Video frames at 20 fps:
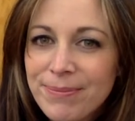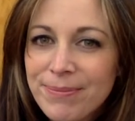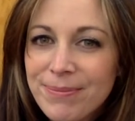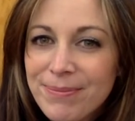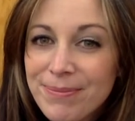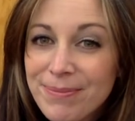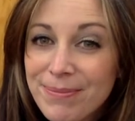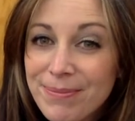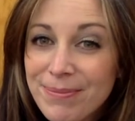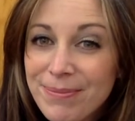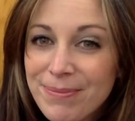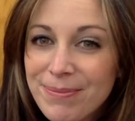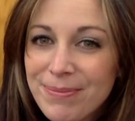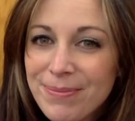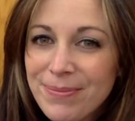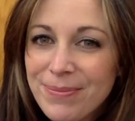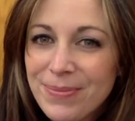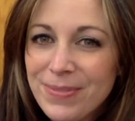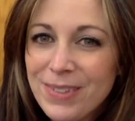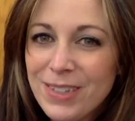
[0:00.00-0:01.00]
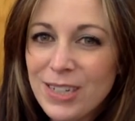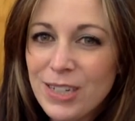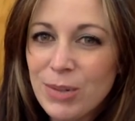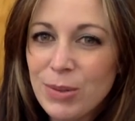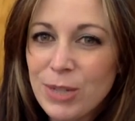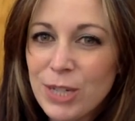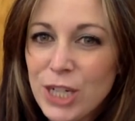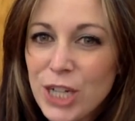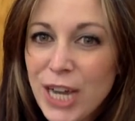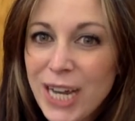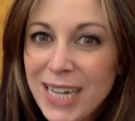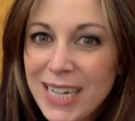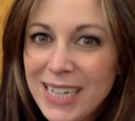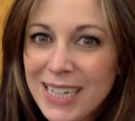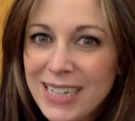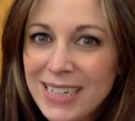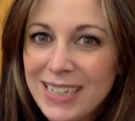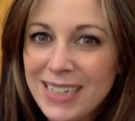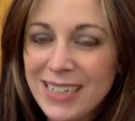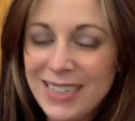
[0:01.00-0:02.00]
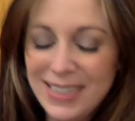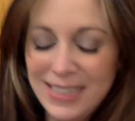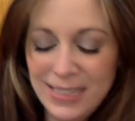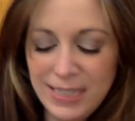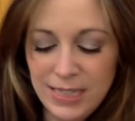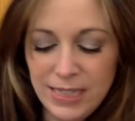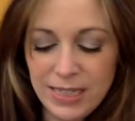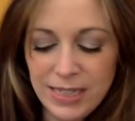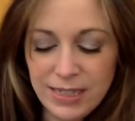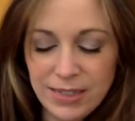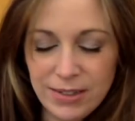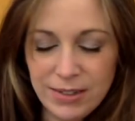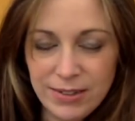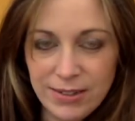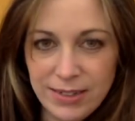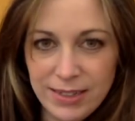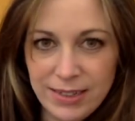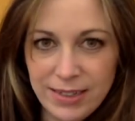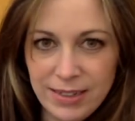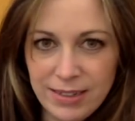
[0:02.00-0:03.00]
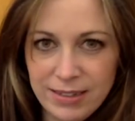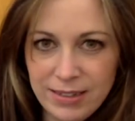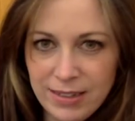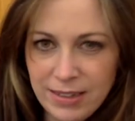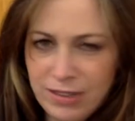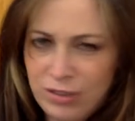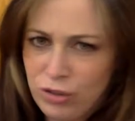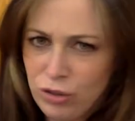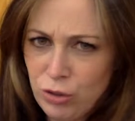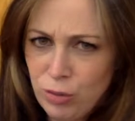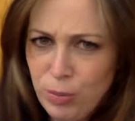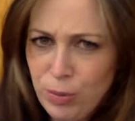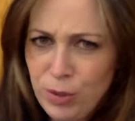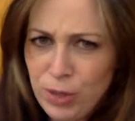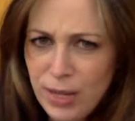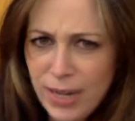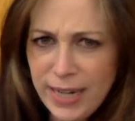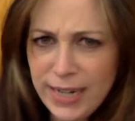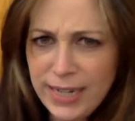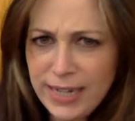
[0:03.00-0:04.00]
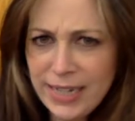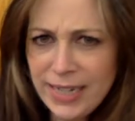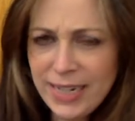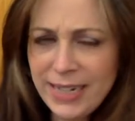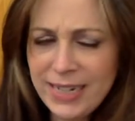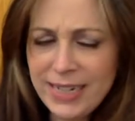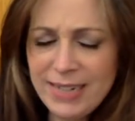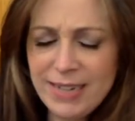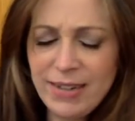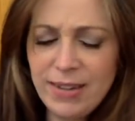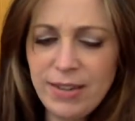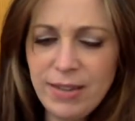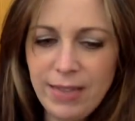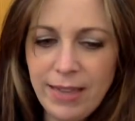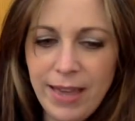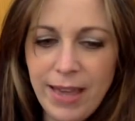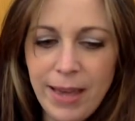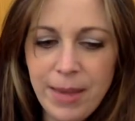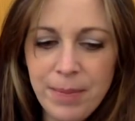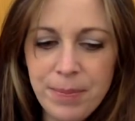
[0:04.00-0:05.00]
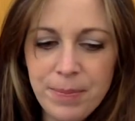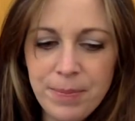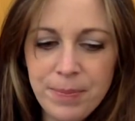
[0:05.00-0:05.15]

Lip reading: Should we check? All right, let's see. It's super light, I can tell you that.